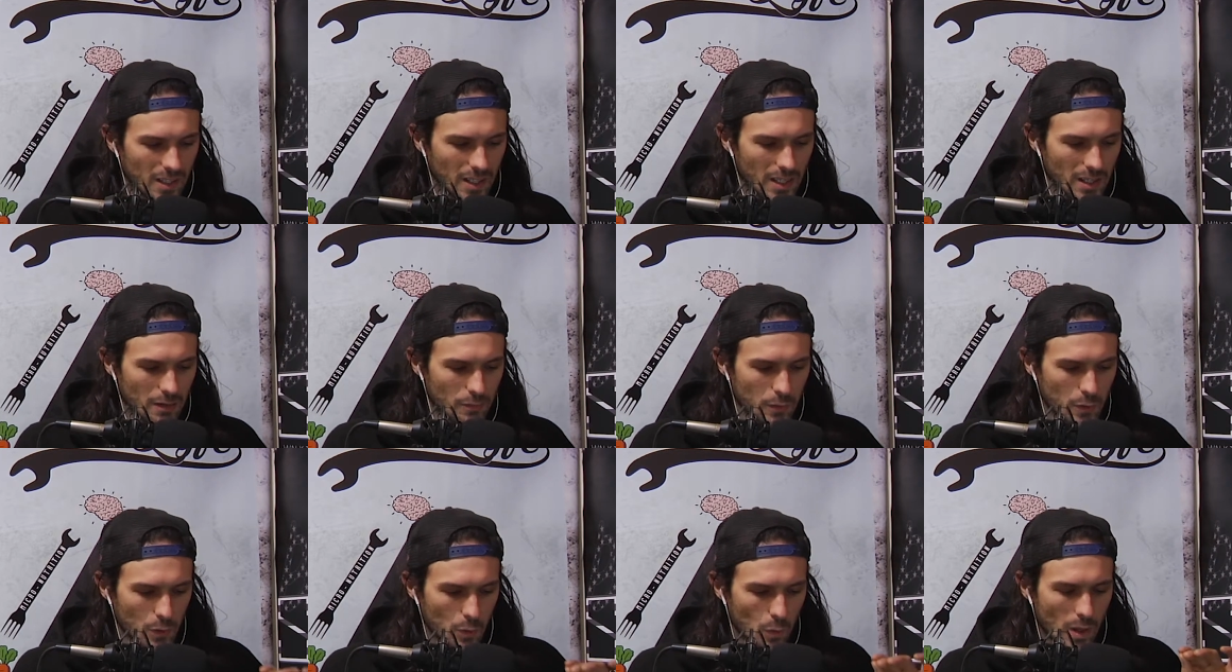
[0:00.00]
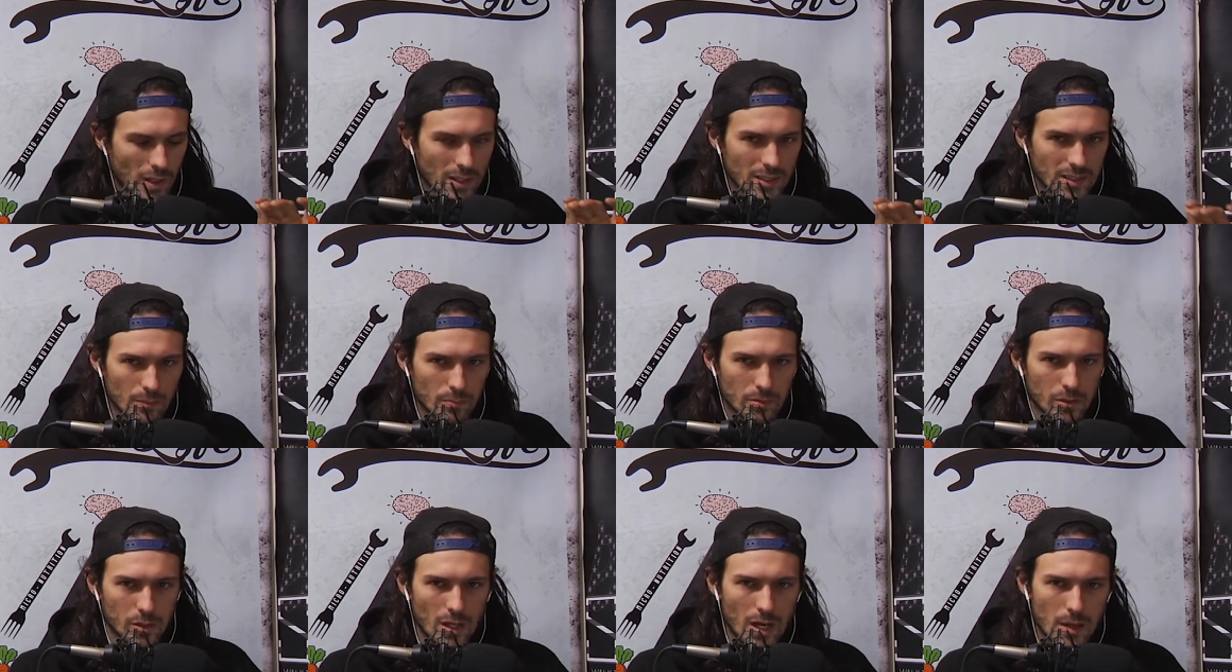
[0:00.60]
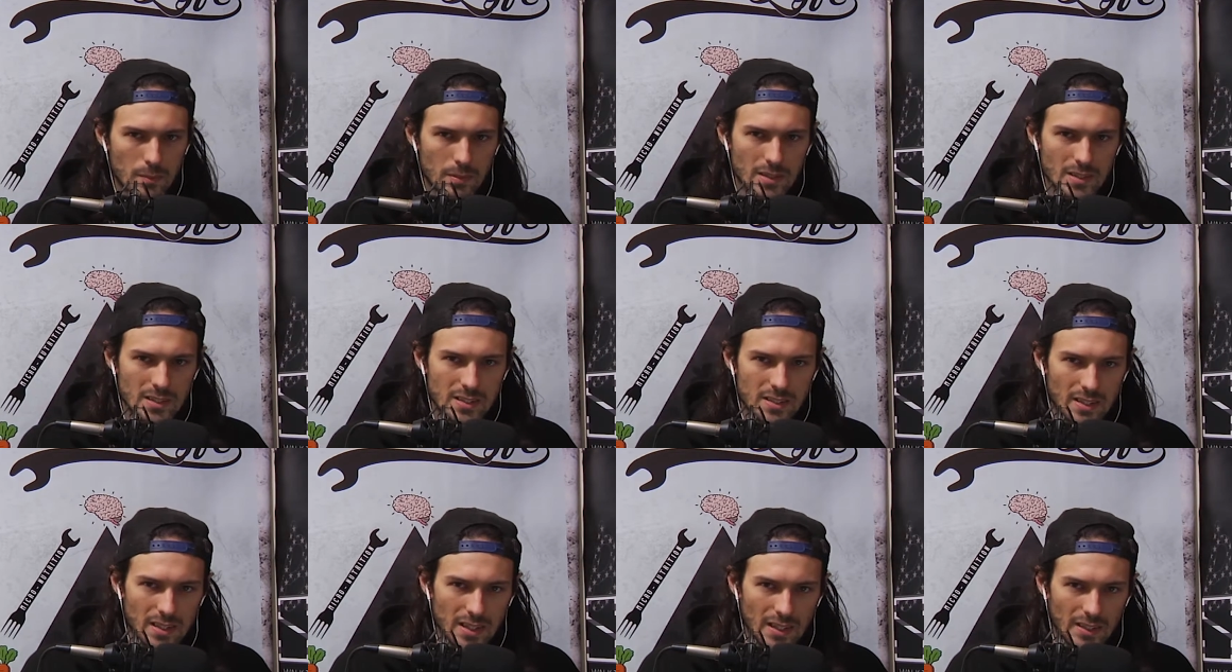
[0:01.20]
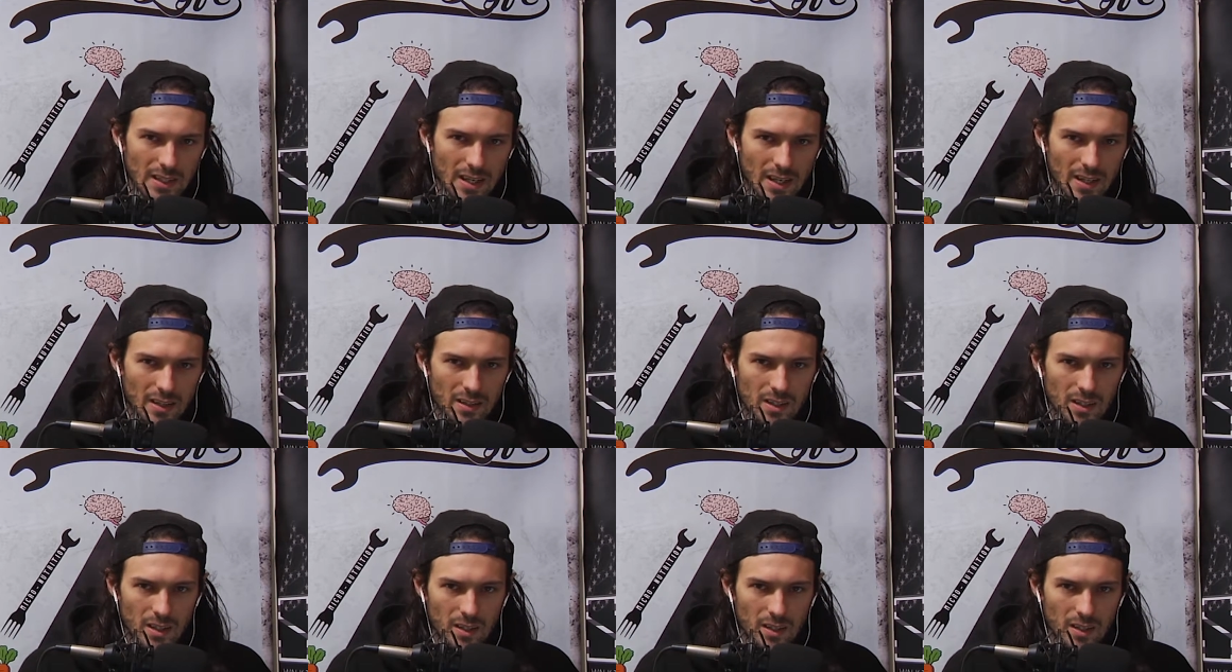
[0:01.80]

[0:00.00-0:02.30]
If you want to subscribe to this thing that